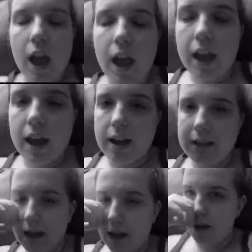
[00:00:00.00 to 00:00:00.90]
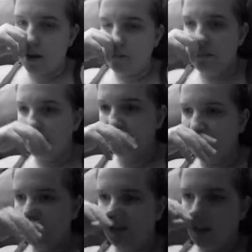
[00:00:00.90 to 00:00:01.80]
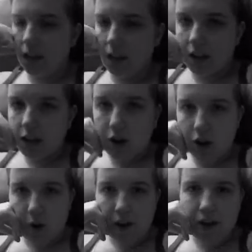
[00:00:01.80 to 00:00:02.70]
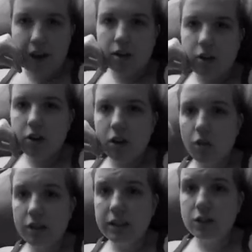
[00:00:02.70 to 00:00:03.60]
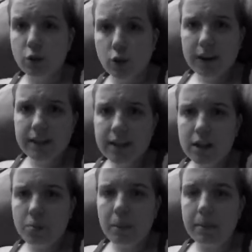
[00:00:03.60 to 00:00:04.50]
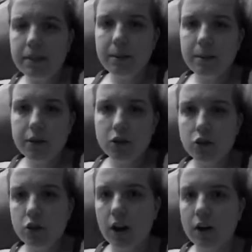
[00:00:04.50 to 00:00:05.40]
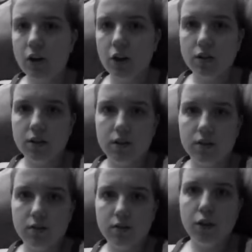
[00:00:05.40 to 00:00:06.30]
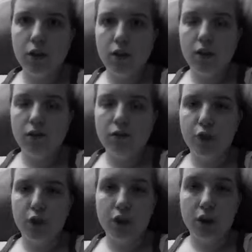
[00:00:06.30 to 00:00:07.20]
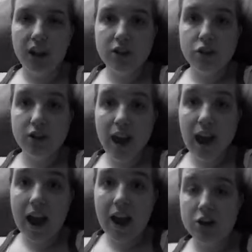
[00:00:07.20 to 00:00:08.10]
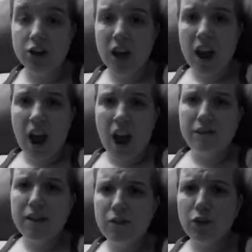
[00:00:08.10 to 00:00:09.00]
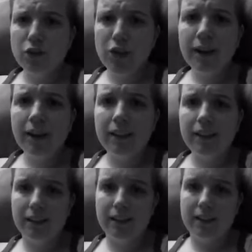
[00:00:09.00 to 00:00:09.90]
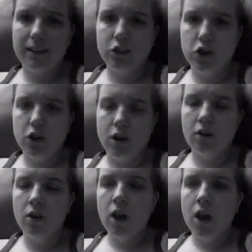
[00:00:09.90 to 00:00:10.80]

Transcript: And you know, I thought, you know, this is a great deal. Maybe somebody's just trying to look to, you know, for a little extra cash. I've never done anything like this, you know.